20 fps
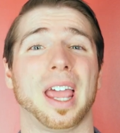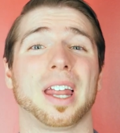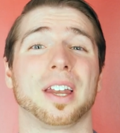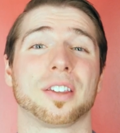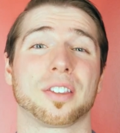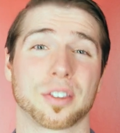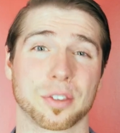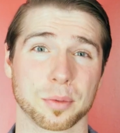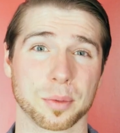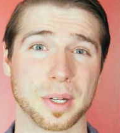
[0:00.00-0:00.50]

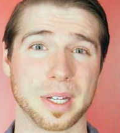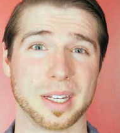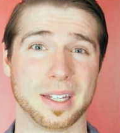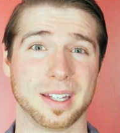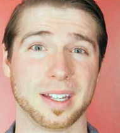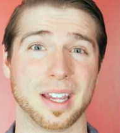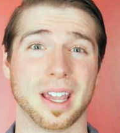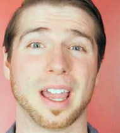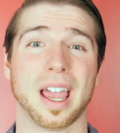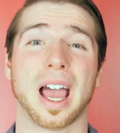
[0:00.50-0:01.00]
And
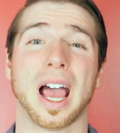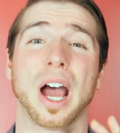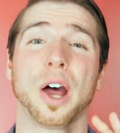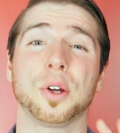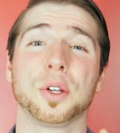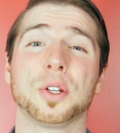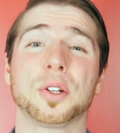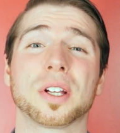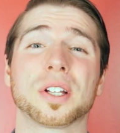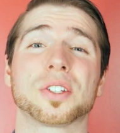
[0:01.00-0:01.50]
three,
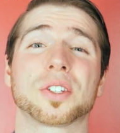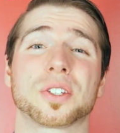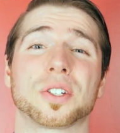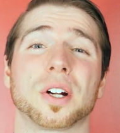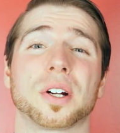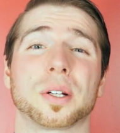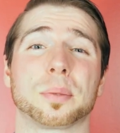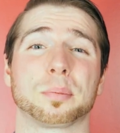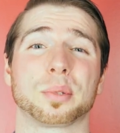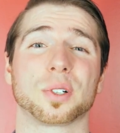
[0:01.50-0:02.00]
how you can
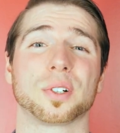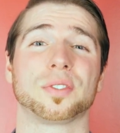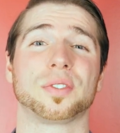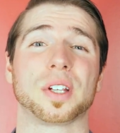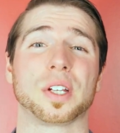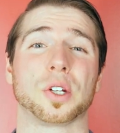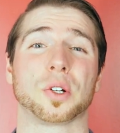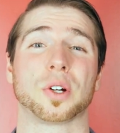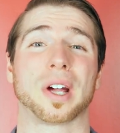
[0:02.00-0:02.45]
start improving